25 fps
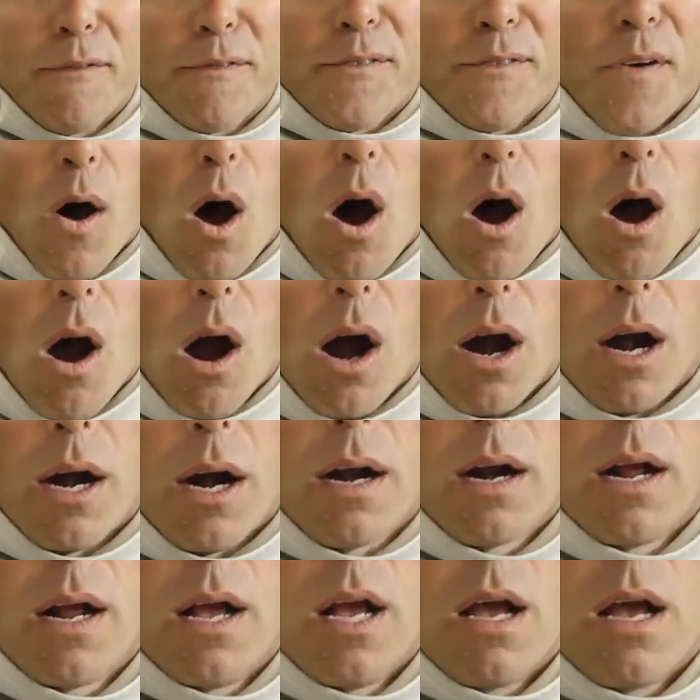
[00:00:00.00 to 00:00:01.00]

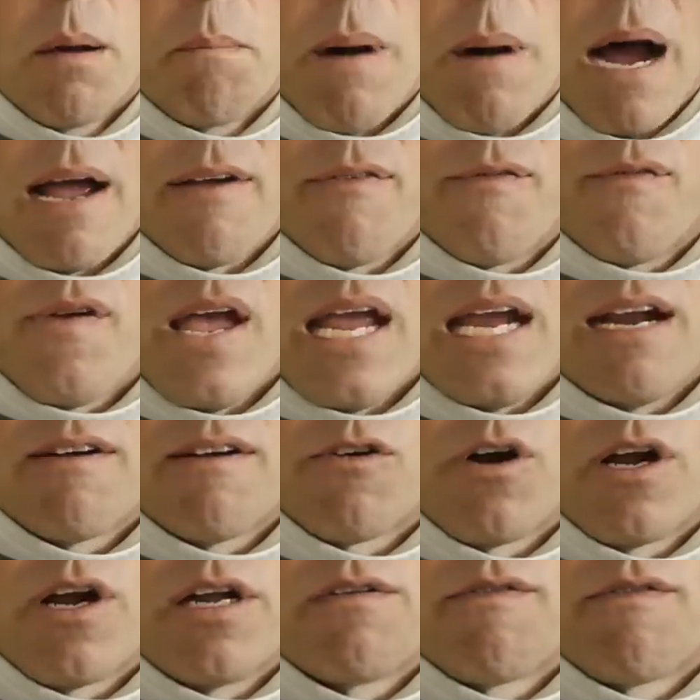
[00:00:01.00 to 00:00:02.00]
far my
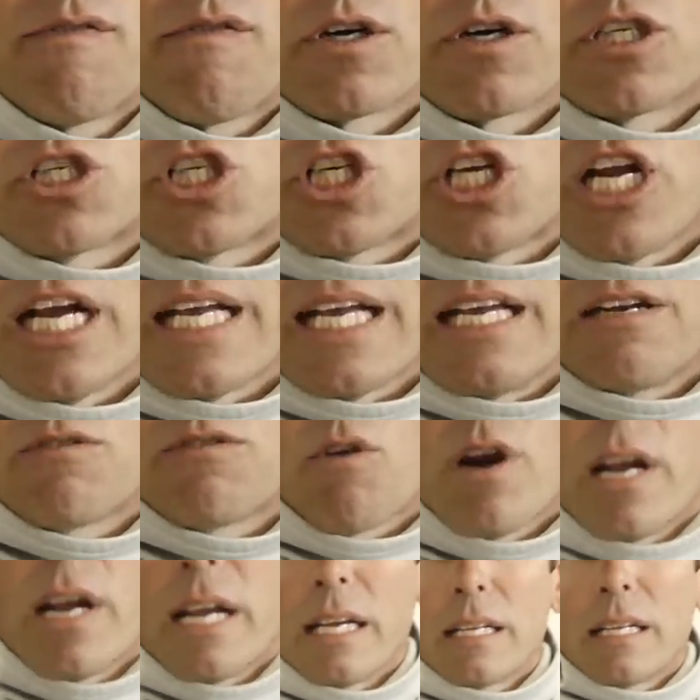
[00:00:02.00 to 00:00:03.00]
favorite for chicken
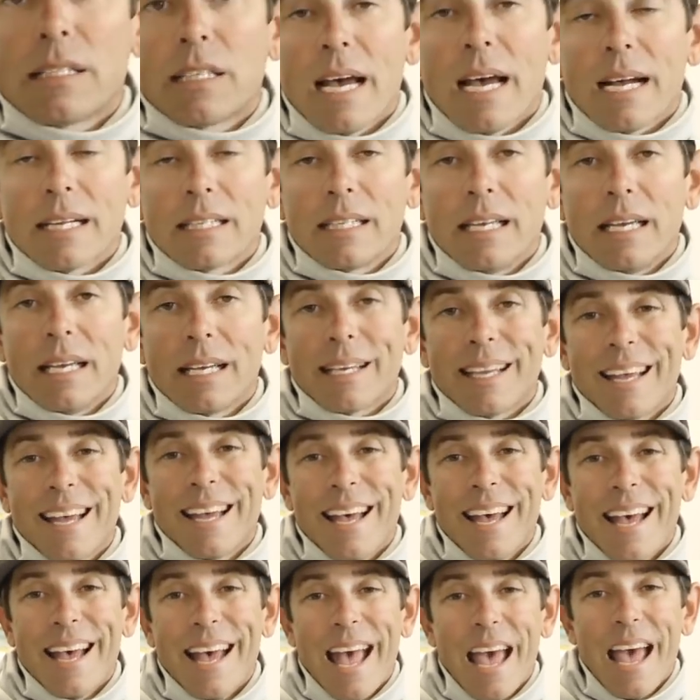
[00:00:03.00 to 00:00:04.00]
rig technique
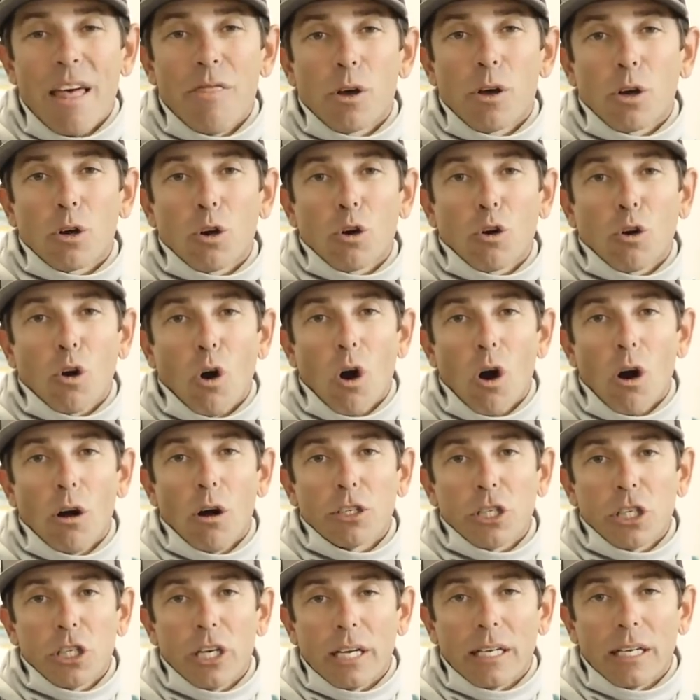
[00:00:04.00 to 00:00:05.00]
and the craw
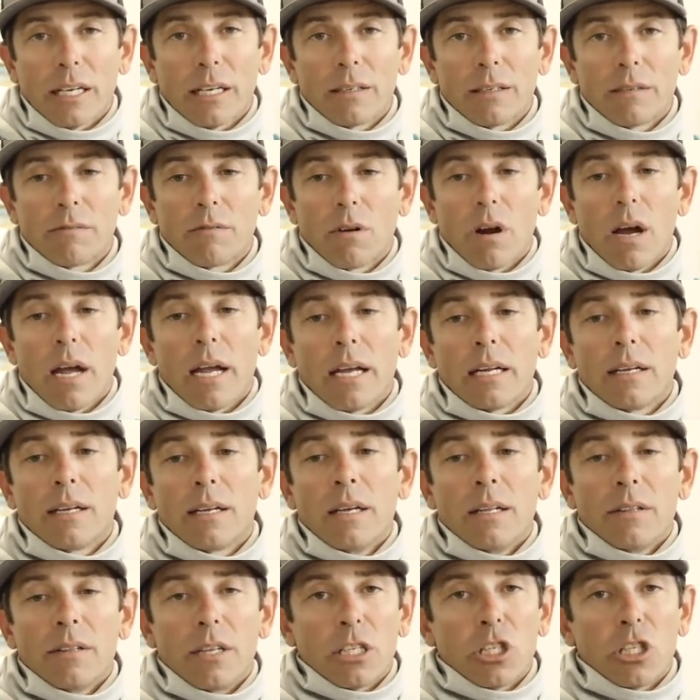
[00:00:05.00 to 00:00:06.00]
chicken, right?
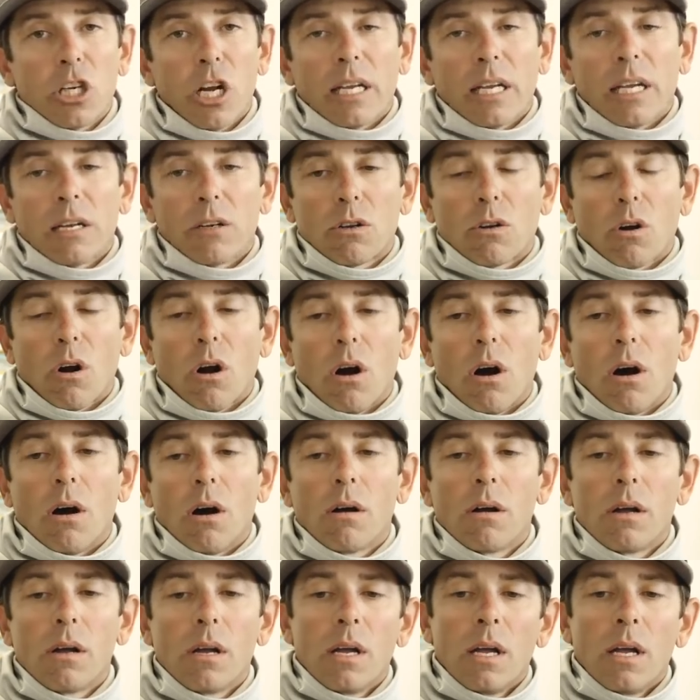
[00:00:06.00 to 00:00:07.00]
The chicken
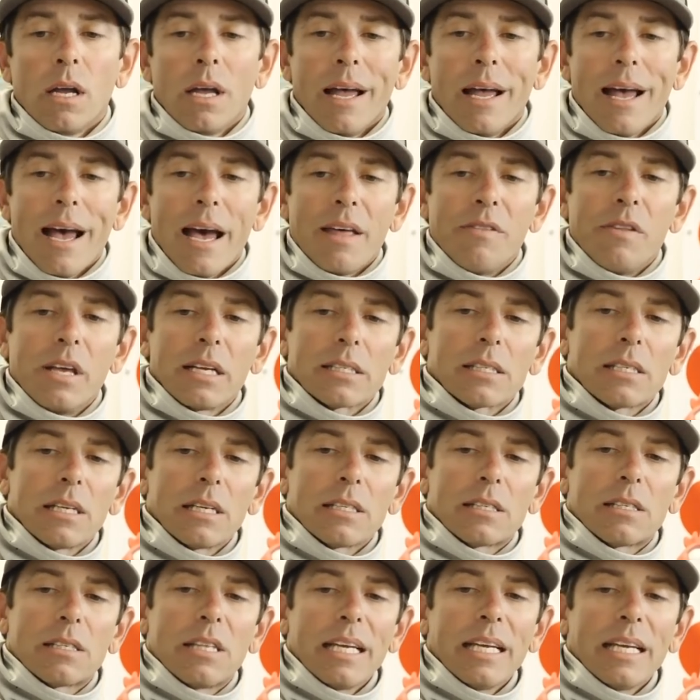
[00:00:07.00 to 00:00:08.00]
craw. And this
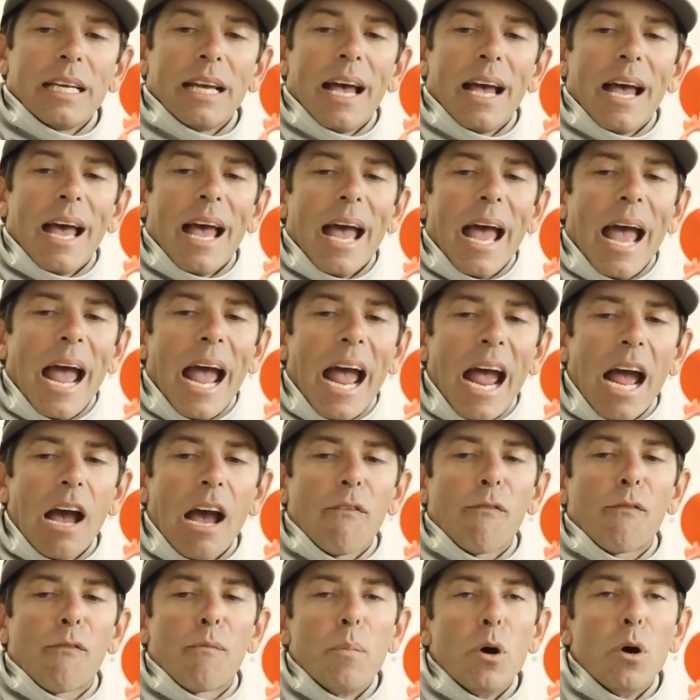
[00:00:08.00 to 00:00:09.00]
is the
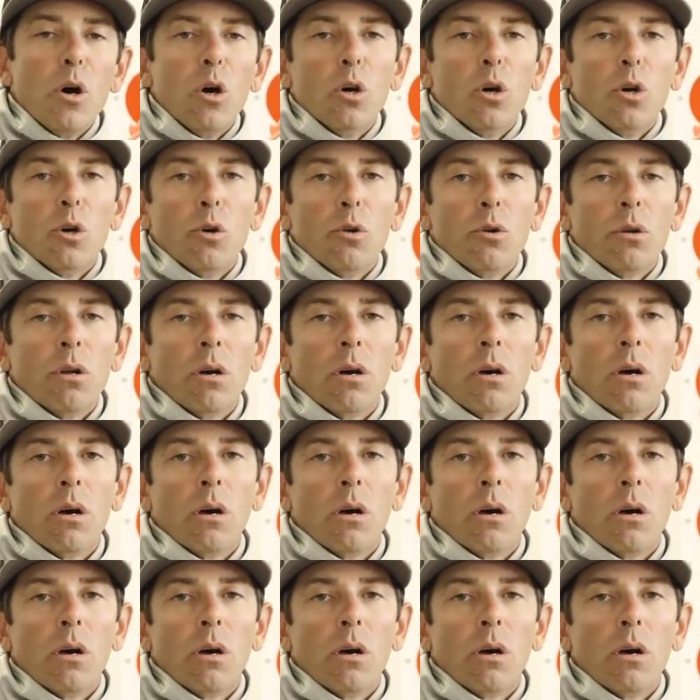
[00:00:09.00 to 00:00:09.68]
Half Moon